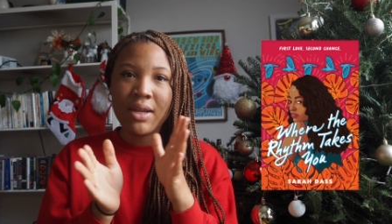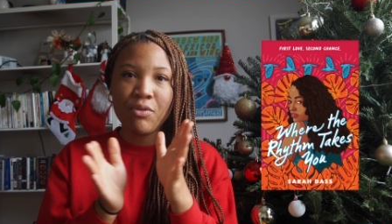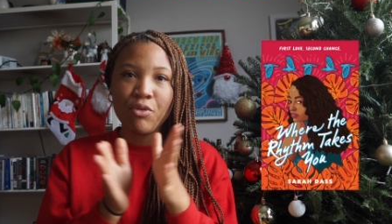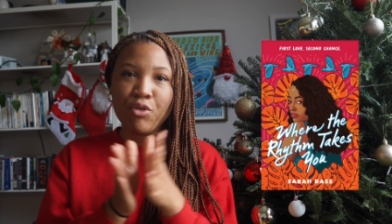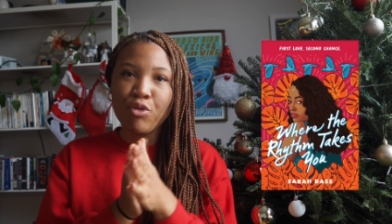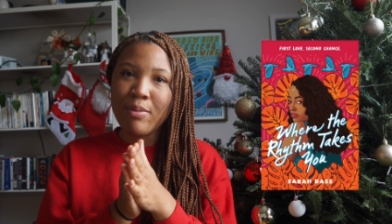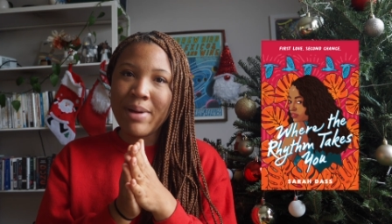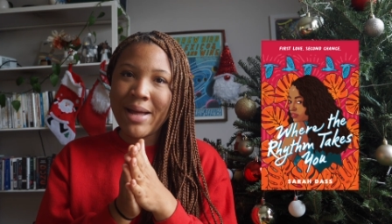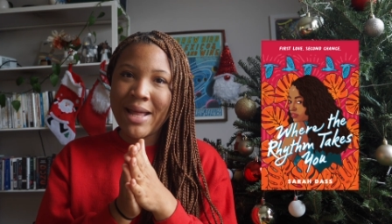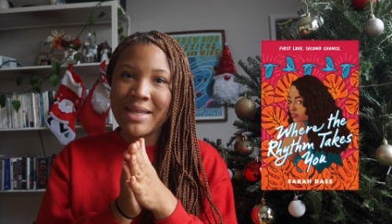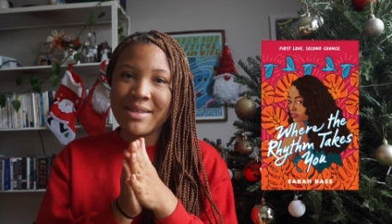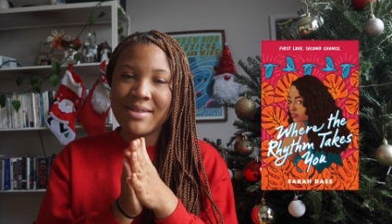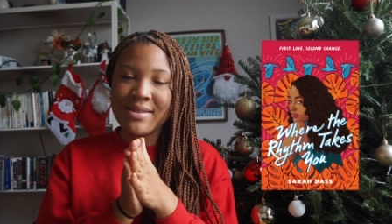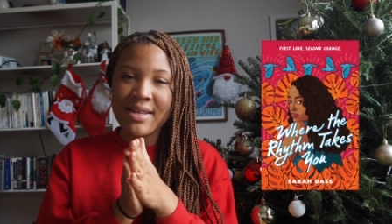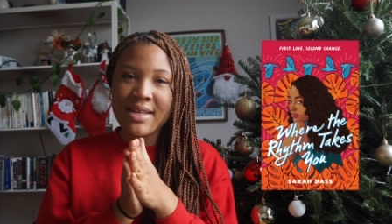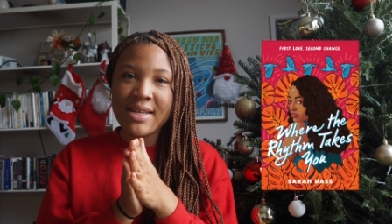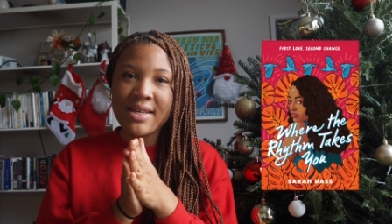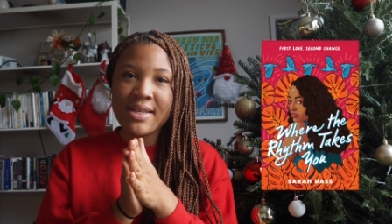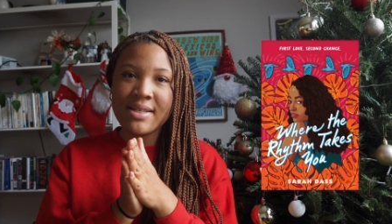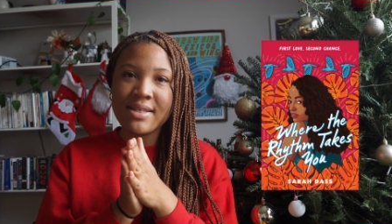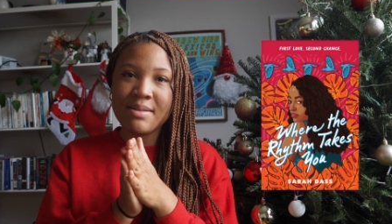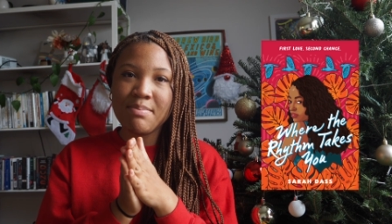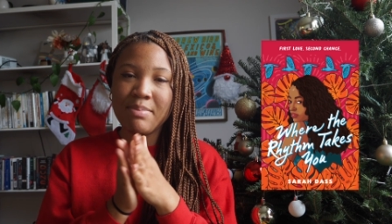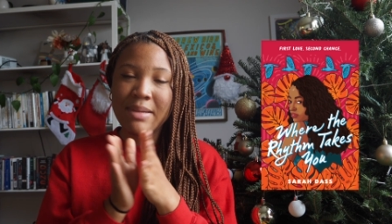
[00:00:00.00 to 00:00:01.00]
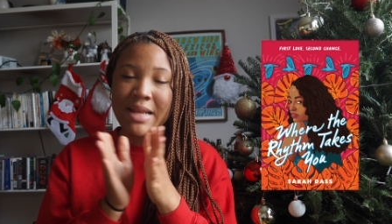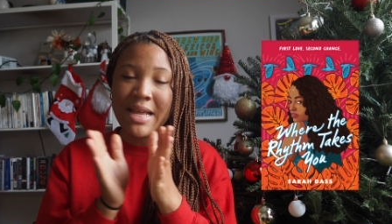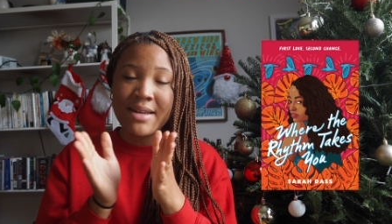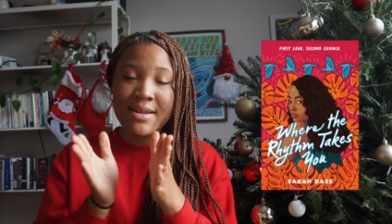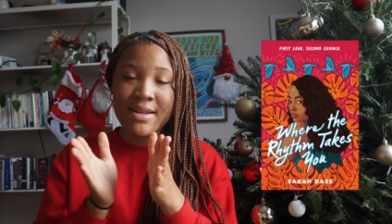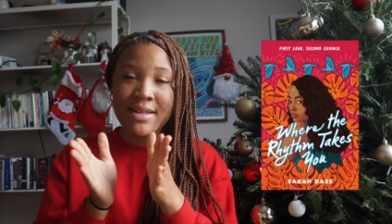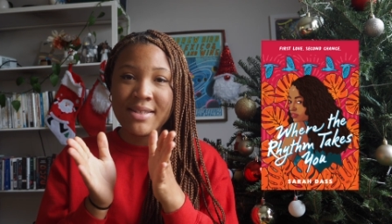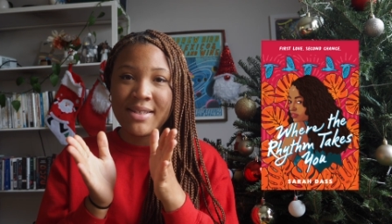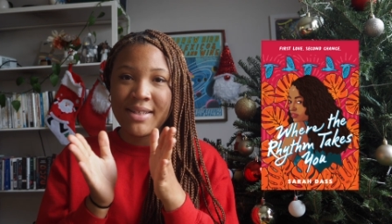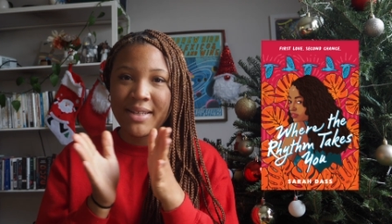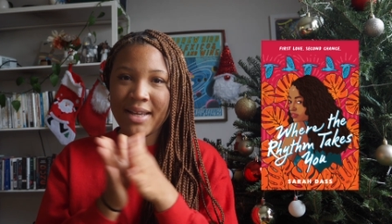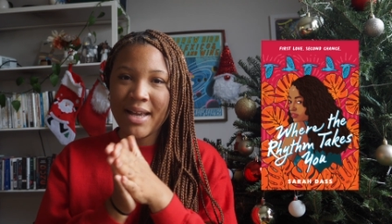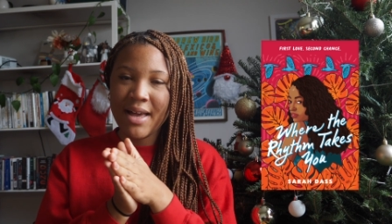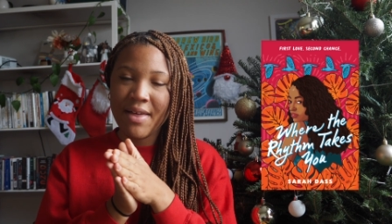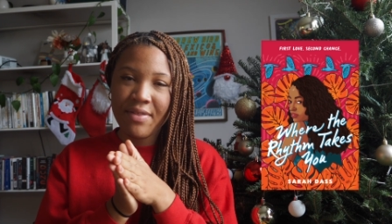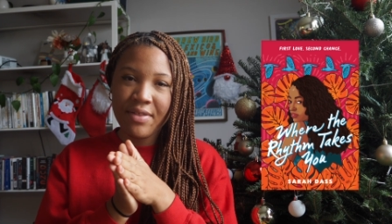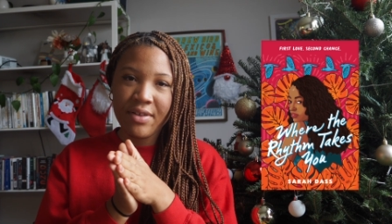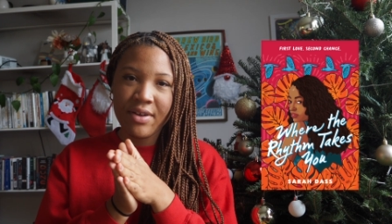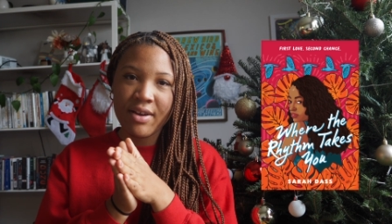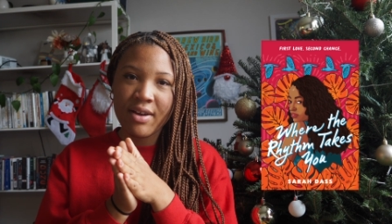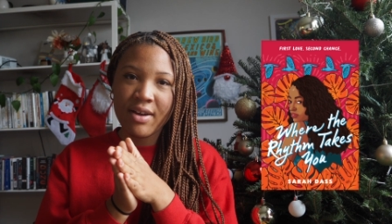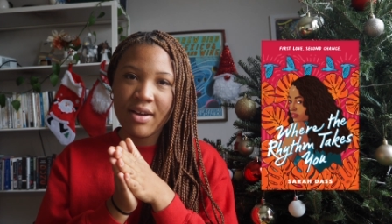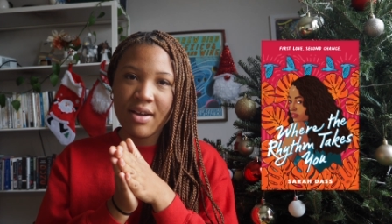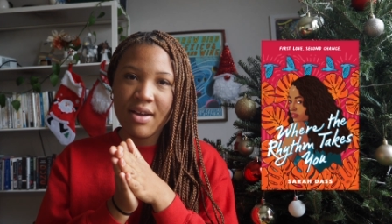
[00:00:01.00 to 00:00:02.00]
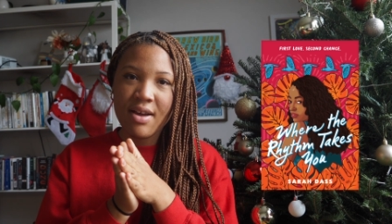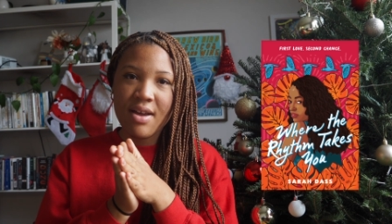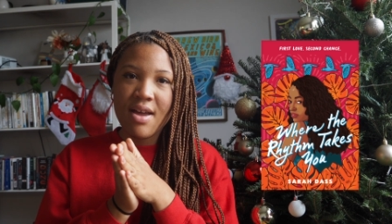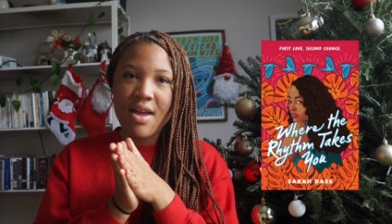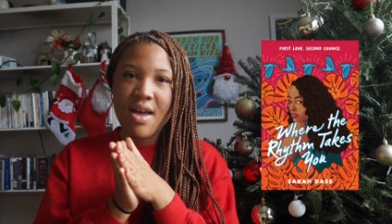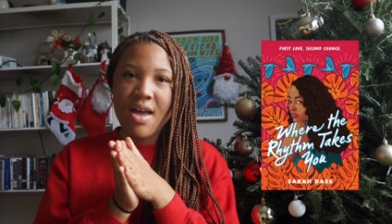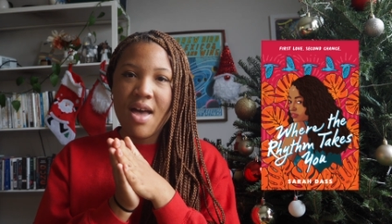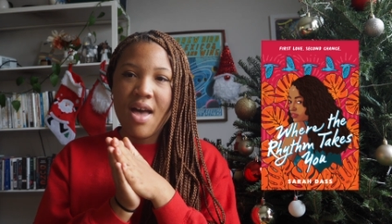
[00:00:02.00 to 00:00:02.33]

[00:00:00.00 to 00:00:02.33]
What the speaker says: and romances blended together.